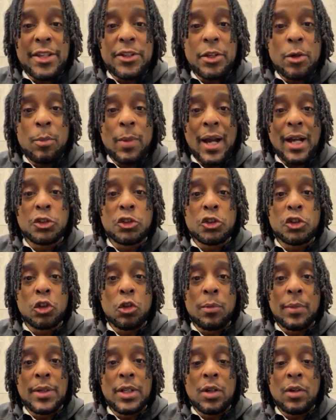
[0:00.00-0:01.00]
you by
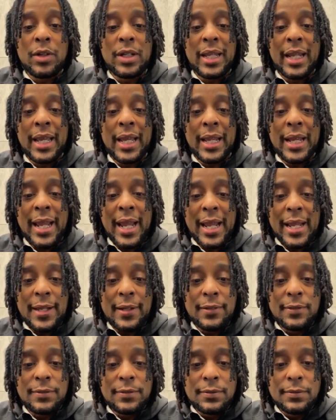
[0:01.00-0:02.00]
consuming your DNA.
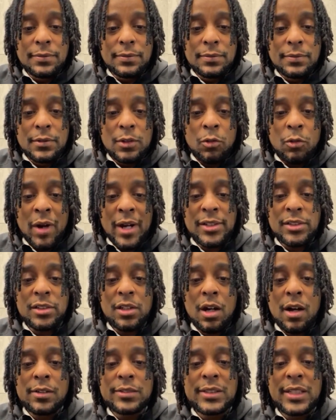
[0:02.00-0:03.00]
Right,
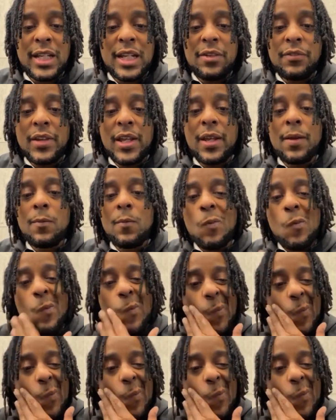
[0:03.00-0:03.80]
Stars TV?